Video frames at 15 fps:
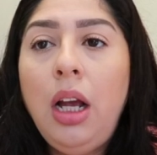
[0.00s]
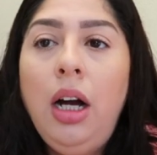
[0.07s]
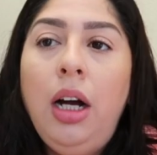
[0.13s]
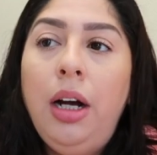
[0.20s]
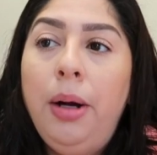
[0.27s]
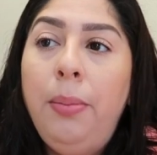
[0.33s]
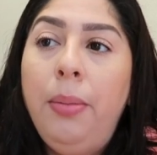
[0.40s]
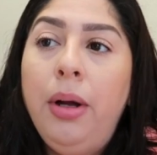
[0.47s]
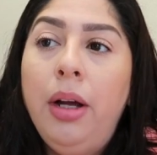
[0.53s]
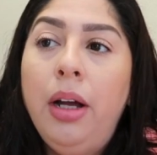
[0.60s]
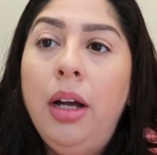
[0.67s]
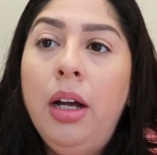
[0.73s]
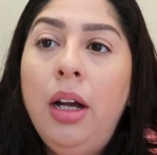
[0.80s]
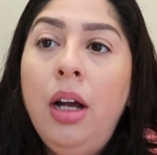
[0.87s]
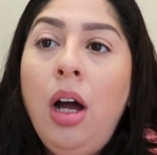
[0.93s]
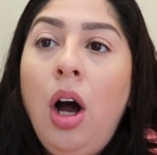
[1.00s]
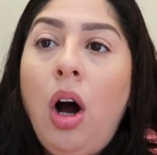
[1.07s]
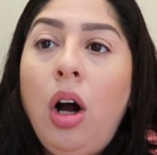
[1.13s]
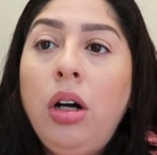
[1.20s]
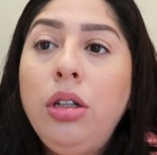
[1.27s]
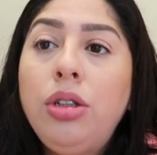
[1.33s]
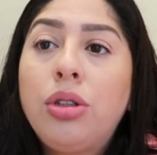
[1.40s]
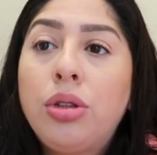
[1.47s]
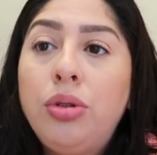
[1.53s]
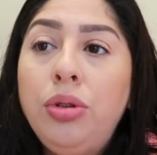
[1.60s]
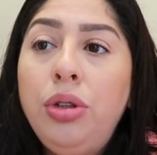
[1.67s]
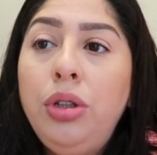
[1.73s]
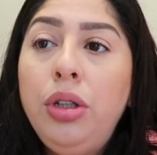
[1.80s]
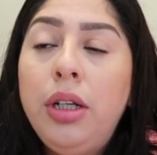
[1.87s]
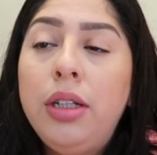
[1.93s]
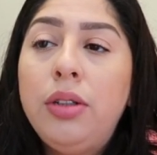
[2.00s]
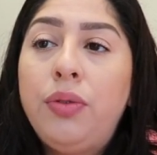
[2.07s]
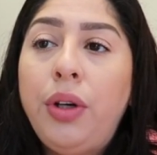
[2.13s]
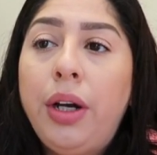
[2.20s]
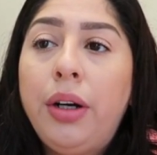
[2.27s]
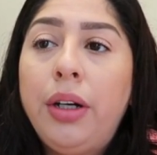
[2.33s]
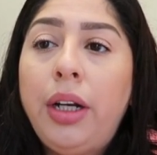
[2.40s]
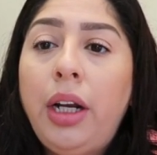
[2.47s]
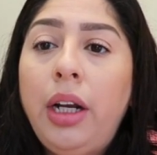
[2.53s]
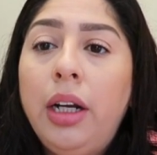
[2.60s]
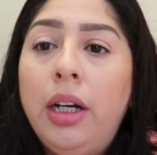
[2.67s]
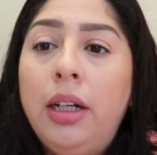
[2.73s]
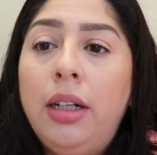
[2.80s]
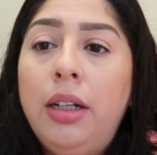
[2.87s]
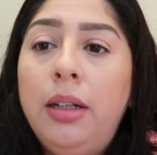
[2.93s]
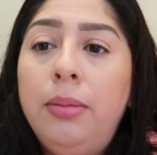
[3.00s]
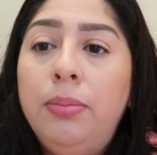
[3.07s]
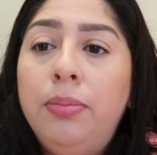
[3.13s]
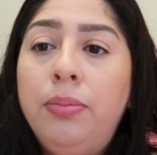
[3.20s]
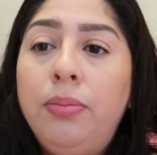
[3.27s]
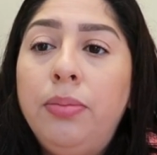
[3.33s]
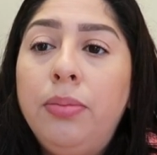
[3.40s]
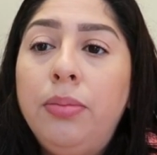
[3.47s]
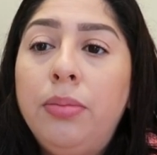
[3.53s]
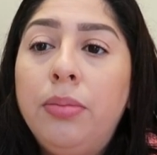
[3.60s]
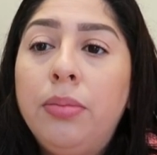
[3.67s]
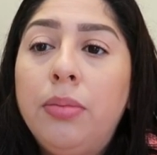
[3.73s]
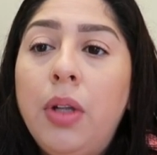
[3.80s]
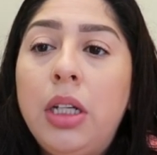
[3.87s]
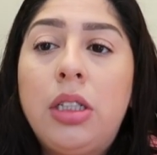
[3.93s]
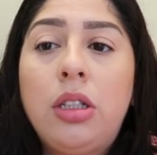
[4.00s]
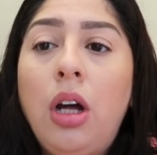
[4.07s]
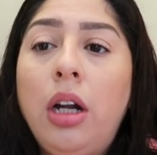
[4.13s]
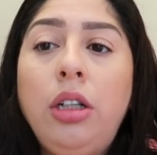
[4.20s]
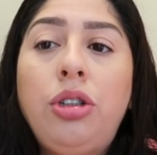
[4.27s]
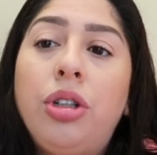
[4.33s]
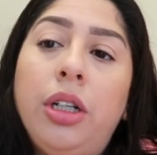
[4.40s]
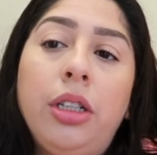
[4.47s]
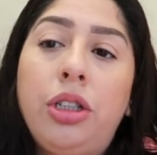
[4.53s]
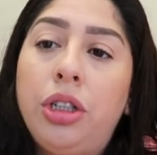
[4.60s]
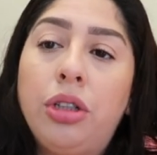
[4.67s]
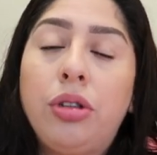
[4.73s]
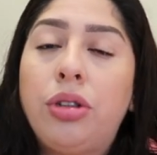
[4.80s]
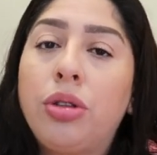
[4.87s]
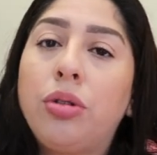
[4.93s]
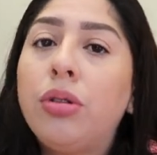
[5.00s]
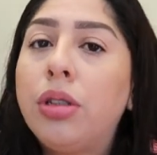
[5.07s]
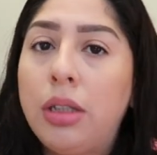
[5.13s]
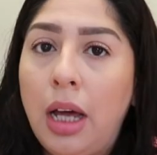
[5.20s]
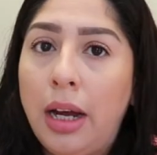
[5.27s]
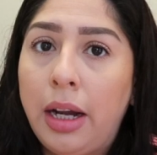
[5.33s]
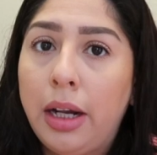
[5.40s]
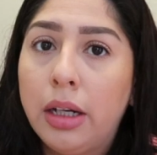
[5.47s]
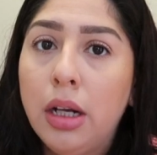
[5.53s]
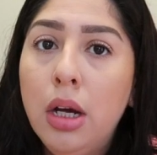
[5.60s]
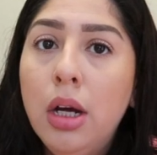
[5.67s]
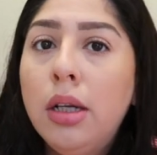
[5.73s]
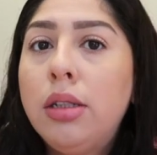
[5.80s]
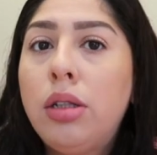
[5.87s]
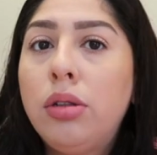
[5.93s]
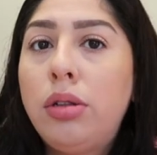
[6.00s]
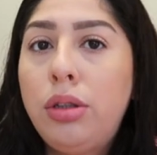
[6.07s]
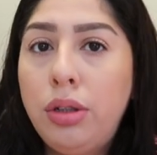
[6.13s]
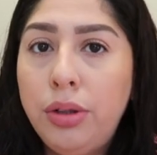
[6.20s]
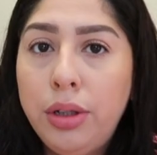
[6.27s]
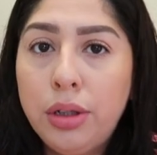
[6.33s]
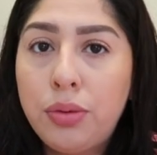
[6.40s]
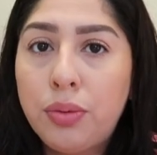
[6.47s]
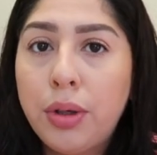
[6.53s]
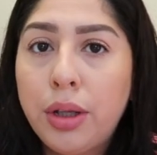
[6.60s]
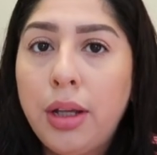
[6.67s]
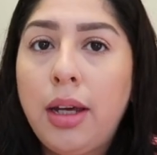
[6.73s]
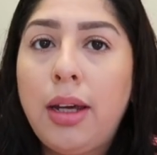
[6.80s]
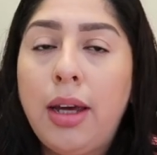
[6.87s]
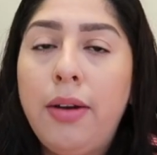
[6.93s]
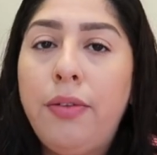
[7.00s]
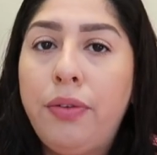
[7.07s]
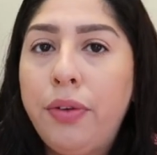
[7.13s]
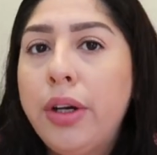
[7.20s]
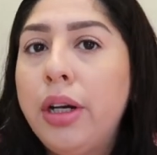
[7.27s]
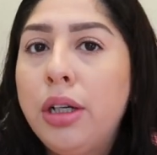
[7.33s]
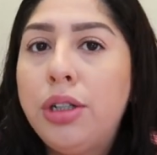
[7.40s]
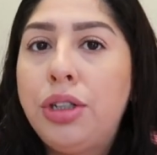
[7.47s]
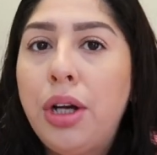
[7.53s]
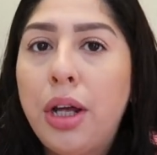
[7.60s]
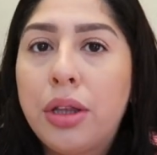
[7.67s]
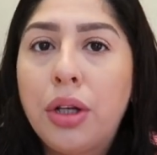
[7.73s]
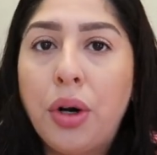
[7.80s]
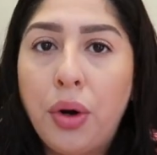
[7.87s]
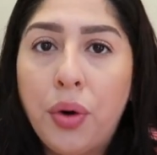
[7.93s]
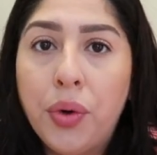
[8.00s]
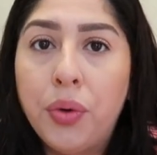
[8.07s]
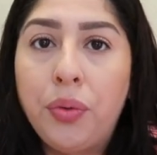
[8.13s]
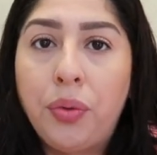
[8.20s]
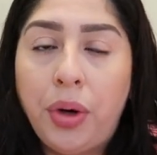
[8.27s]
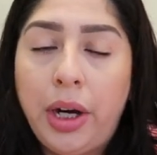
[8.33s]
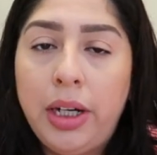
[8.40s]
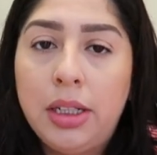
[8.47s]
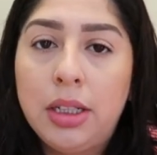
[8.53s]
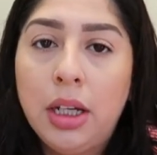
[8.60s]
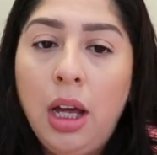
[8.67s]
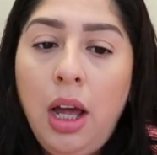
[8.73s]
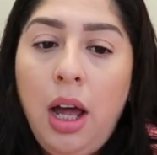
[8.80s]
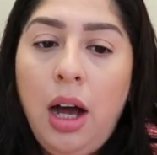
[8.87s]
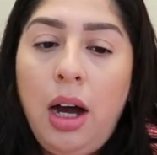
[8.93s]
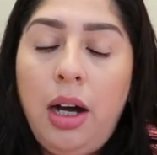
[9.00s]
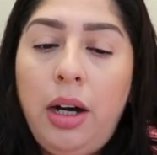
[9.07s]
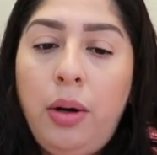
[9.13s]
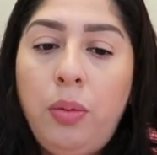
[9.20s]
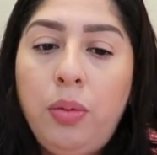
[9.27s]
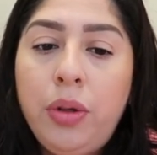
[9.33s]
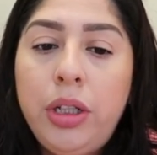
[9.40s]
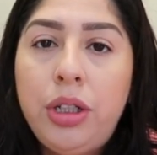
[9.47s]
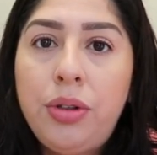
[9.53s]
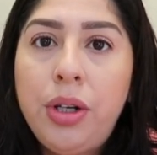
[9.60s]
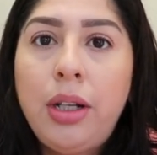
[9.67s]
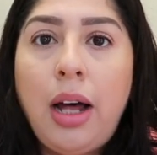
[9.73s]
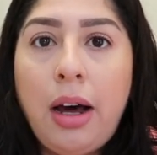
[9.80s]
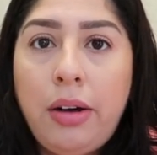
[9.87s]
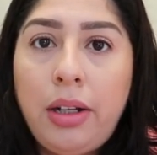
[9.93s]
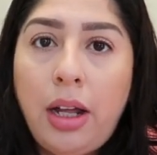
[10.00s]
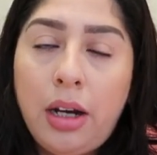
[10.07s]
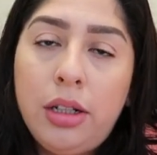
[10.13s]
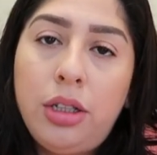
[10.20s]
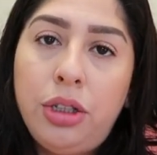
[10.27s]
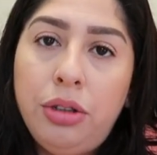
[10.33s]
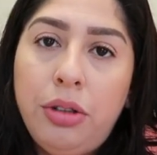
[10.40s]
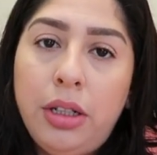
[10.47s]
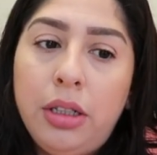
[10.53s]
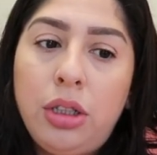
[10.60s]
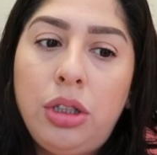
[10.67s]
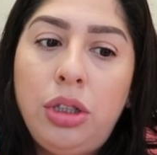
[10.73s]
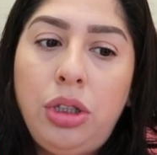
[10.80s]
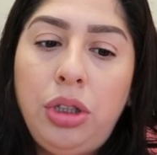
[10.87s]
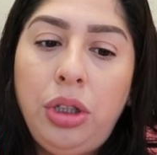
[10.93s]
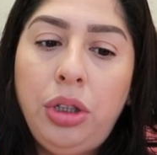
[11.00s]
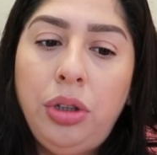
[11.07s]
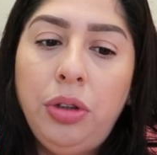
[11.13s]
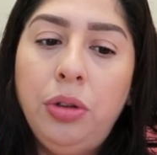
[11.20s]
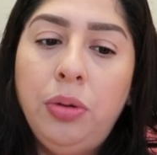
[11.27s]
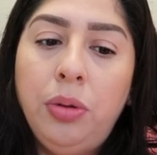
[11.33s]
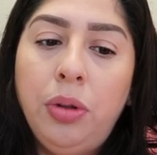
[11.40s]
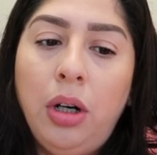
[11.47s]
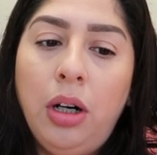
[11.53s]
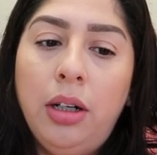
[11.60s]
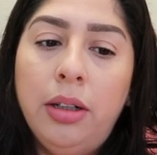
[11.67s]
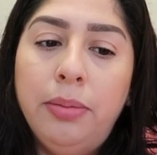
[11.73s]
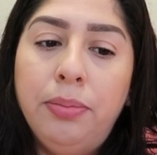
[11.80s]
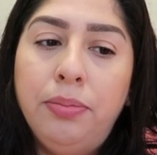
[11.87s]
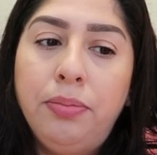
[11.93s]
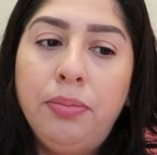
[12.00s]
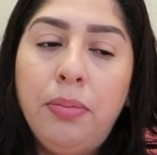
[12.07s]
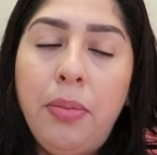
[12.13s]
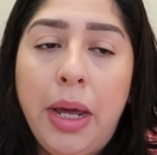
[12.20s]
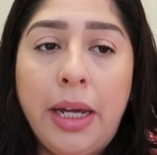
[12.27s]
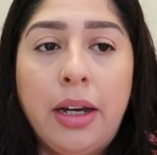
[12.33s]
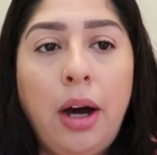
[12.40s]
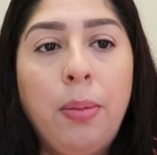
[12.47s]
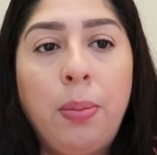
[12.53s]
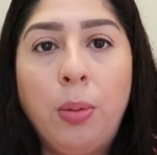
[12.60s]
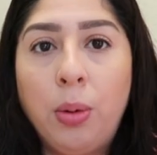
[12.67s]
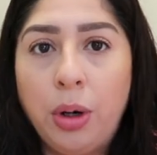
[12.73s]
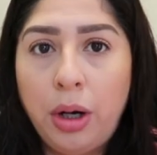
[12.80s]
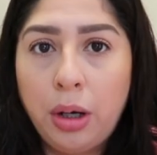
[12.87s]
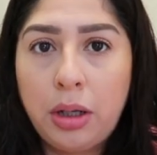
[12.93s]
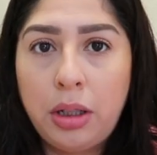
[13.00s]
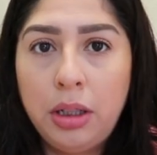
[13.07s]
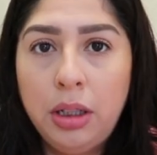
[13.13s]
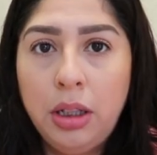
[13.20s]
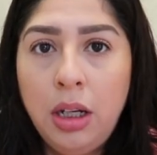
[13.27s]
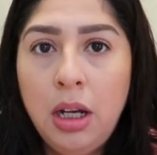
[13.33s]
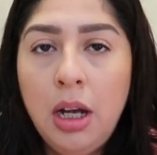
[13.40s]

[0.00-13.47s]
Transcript: Um, our school is very um, it's not a traditional school setting, so students really can finish at their own rate. Uh, we do allow a lot of students to um, make up work